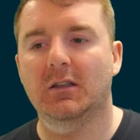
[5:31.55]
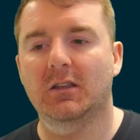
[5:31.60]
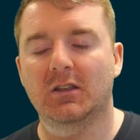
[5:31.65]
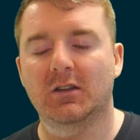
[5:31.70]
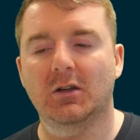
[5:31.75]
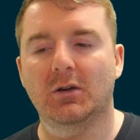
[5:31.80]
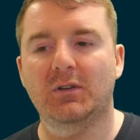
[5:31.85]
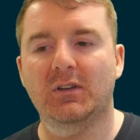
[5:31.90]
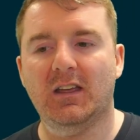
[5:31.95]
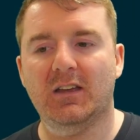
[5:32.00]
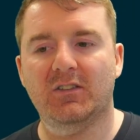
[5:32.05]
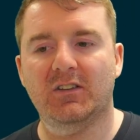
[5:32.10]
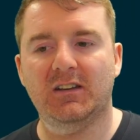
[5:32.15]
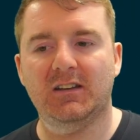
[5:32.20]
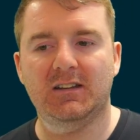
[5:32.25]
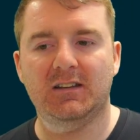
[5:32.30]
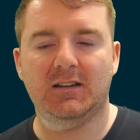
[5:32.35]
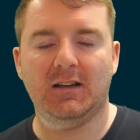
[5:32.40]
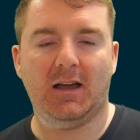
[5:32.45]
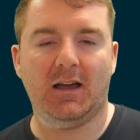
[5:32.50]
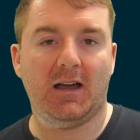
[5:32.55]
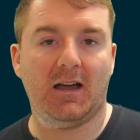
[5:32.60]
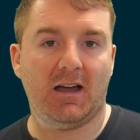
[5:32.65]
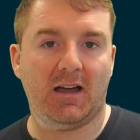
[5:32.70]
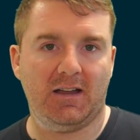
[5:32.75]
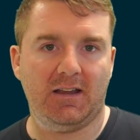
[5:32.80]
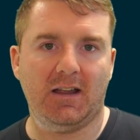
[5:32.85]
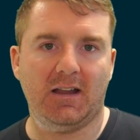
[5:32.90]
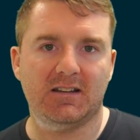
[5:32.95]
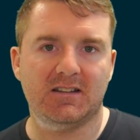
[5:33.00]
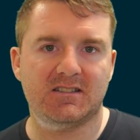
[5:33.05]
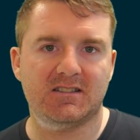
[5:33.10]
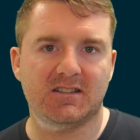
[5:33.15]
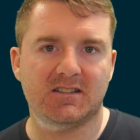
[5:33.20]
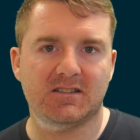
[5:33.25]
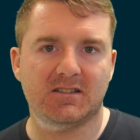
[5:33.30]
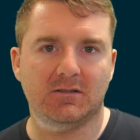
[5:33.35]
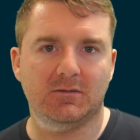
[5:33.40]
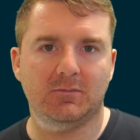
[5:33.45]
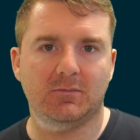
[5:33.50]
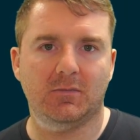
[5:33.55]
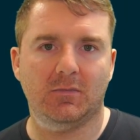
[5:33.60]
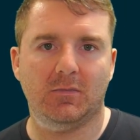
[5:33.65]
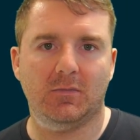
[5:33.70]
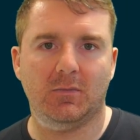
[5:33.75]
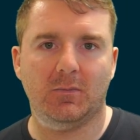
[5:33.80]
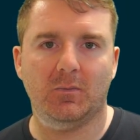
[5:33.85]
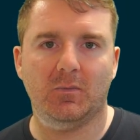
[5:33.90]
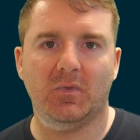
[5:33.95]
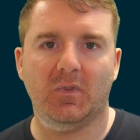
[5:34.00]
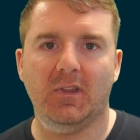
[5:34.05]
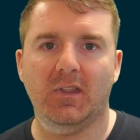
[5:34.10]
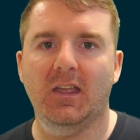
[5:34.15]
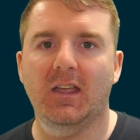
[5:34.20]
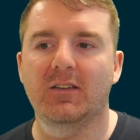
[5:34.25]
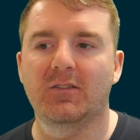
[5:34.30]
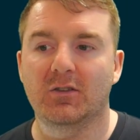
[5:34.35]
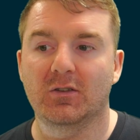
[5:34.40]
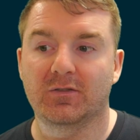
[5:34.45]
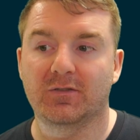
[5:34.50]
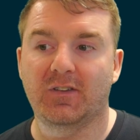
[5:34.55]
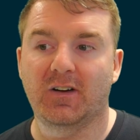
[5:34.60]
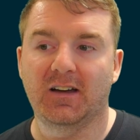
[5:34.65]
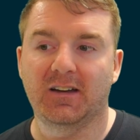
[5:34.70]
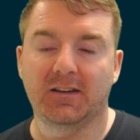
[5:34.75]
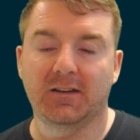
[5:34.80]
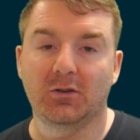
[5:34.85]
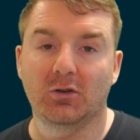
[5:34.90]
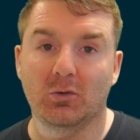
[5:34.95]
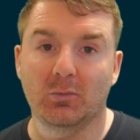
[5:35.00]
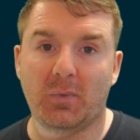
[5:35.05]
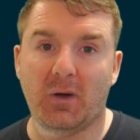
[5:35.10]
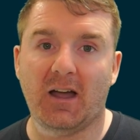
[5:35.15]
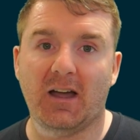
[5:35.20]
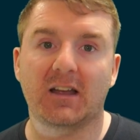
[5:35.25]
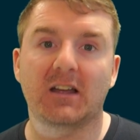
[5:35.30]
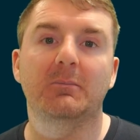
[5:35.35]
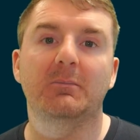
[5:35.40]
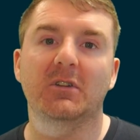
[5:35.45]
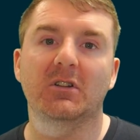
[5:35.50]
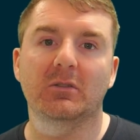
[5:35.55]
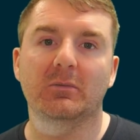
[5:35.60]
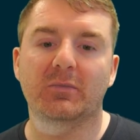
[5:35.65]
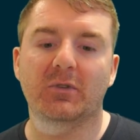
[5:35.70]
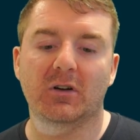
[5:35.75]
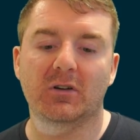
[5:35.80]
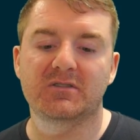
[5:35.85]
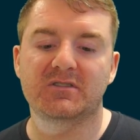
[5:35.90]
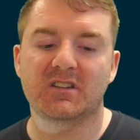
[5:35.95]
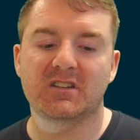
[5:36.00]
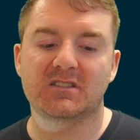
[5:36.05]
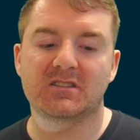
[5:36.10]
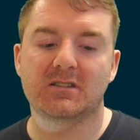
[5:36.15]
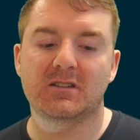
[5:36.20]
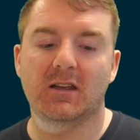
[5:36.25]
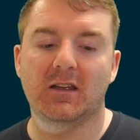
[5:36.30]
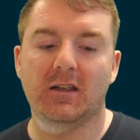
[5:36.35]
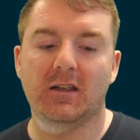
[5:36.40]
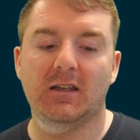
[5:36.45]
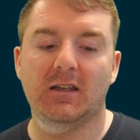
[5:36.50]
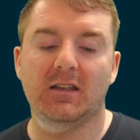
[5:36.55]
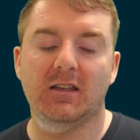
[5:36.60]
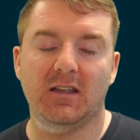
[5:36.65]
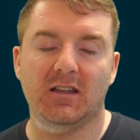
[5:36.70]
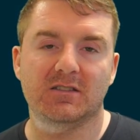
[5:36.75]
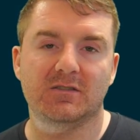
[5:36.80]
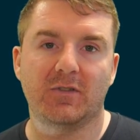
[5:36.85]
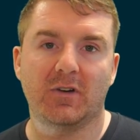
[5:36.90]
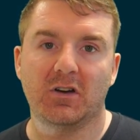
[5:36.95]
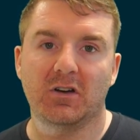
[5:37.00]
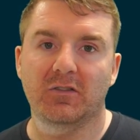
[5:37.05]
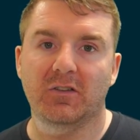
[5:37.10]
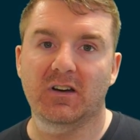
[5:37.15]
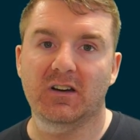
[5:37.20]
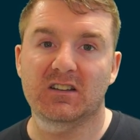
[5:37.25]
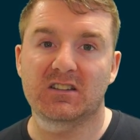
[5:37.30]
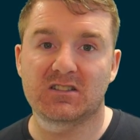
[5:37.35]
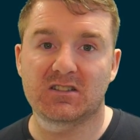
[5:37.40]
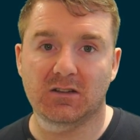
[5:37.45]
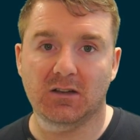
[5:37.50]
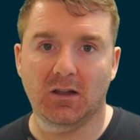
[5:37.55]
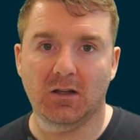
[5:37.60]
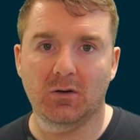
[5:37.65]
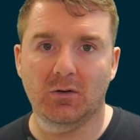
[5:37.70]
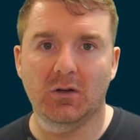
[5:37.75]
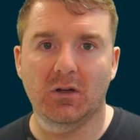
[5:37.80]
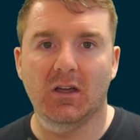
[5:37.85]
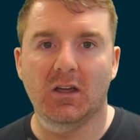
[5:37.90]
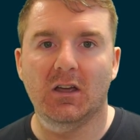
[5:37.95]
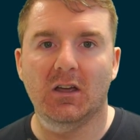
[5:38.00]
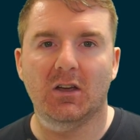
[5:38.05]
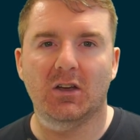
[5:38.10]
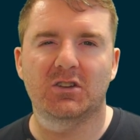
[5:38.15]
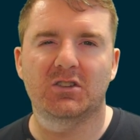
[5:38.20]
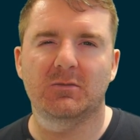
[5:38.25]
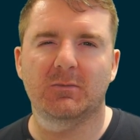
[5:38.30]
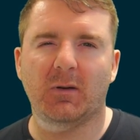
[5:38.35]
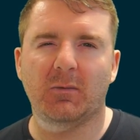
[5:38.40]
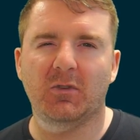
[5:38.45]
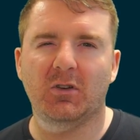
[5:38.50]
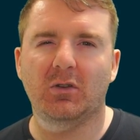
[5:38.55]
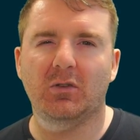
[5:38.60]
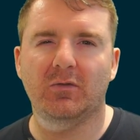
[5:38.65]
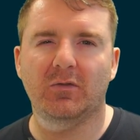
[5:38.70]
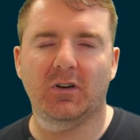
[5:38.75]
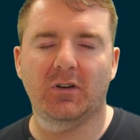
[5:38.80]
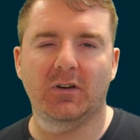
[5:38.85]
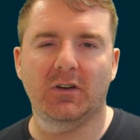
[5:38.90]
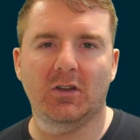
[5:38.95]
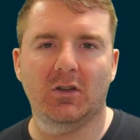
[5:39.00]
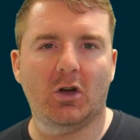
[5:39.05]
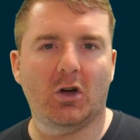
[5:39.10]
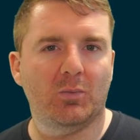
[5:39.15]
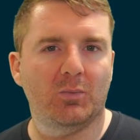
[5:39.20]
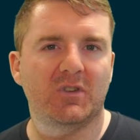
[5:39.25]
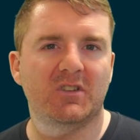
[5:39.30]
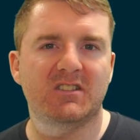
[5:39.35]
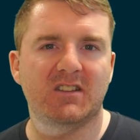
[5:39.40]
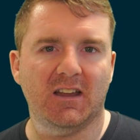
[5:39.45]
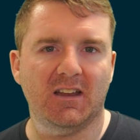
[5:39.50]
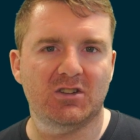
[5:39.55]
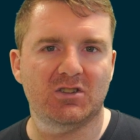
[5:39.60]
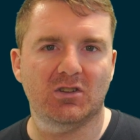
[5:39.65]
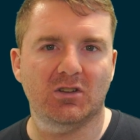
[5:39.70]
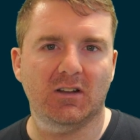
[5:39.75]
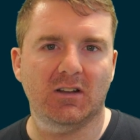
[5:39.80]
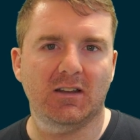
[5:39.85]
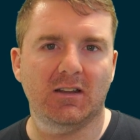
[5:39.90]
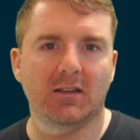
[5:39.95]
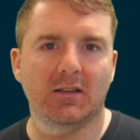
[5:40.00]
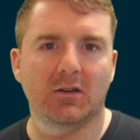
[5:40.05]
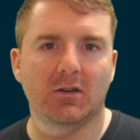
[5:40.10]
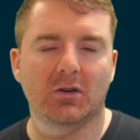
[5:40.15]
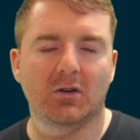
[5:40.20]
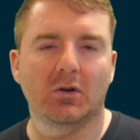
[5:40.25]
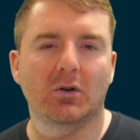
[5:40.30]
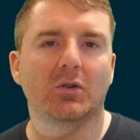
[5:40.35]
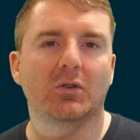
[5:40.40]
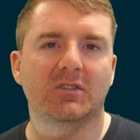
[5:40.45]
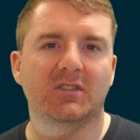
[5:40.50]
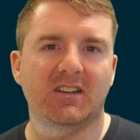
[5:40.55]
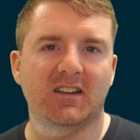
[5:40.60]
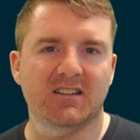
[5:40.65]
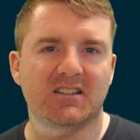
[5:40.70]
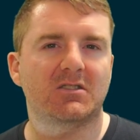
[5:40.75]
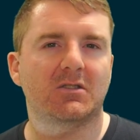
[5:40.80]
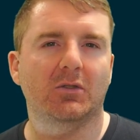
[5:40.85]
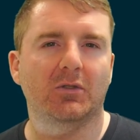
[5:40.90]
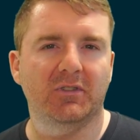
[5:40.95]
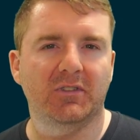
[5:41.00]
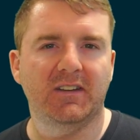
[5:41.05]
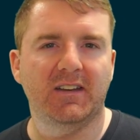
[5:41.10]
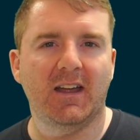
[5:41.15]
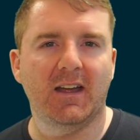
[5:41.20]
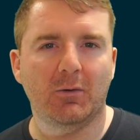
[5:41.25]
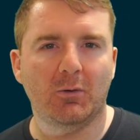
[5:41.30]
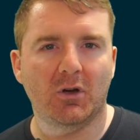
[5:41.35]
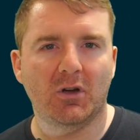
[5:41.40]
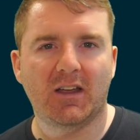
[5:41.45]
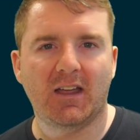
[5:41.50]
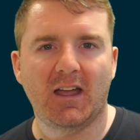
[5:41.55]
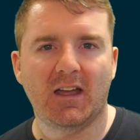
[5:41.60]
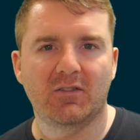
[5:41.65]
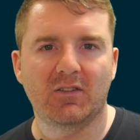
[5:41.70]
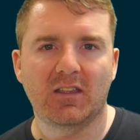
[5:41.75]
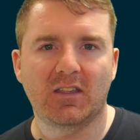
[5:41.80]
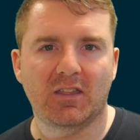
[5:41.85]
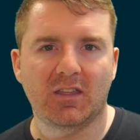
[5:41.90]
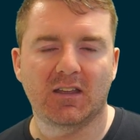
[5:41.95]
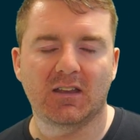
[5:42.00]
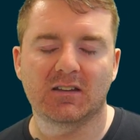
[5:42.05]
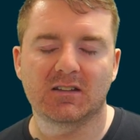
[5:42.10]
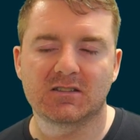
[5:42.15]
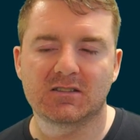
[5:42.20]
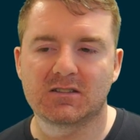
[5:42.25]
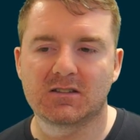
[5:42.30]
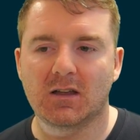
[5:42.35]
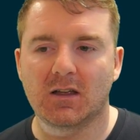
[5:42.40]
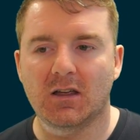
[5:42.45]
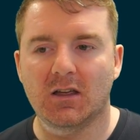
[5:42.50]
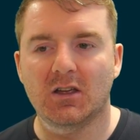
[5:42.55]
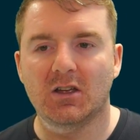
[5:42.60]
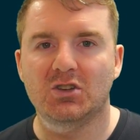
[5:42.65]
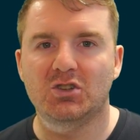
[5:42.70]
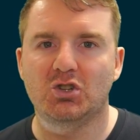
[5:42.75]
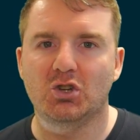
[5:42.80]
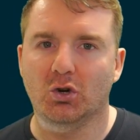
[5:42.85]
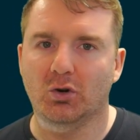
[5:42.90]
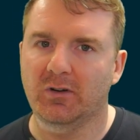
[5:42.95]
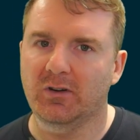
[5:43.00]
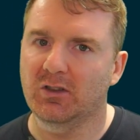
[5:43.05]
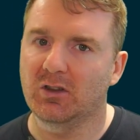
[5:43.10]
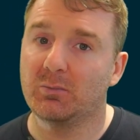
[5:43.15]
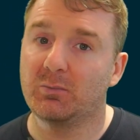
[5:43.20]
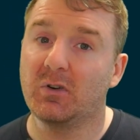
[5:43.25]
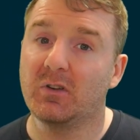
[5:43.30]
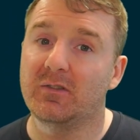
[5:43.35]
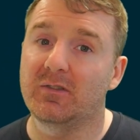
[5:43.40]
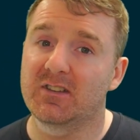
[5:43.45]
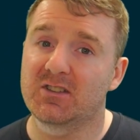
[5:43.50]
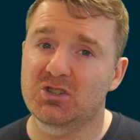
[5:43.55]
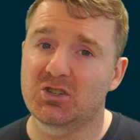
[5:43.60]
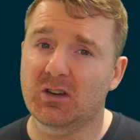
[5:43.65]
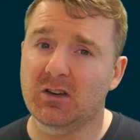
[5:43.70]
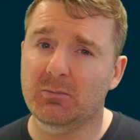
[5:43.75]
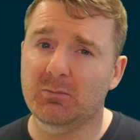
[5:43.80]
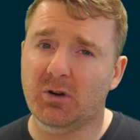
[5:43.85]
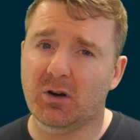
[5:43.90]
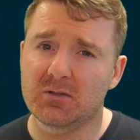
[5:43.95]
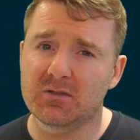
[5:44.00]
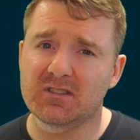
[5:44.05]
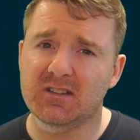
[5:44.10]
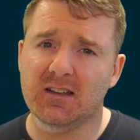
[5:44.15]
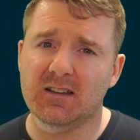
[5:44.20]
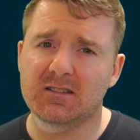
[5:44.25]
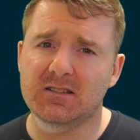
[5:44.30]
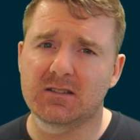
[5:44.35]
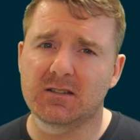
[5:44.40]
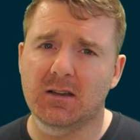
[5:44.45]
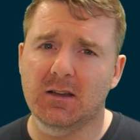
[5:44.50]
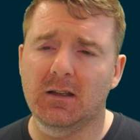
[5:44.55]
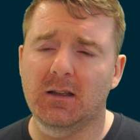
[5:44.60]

You don't ever need a high end system if you're finding your Packer build process is very, very slow because you might be doing very computationally or disk or network heavy things during the provisioning process.